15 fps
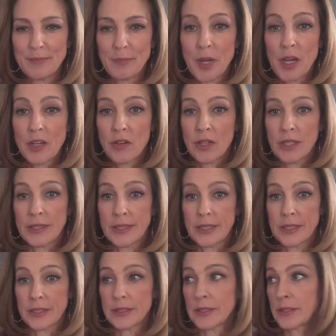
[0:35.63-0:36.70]
pondering
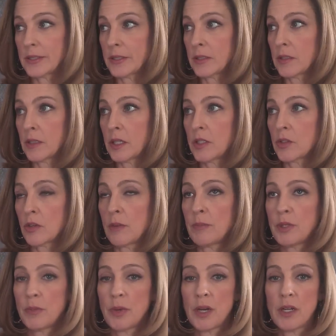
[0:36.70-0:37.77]
things, a little
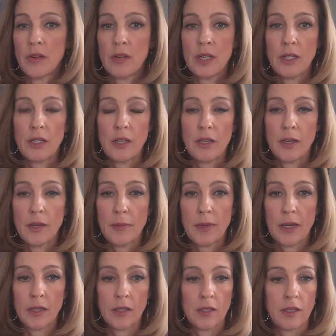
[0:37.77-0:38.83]
unscripted pondering
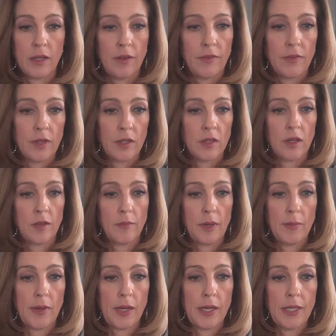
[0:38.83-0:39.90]
about stuff that's on my
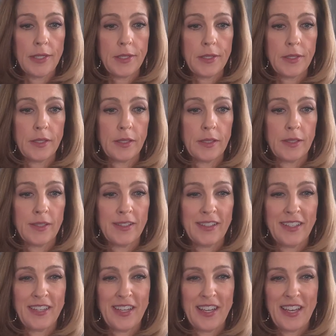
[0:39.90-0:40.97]
mind
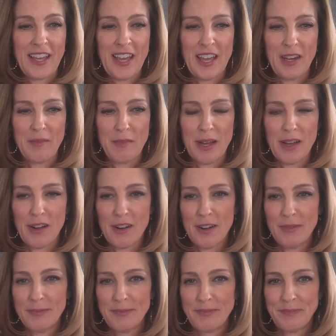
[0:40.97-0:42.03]
and in my heart.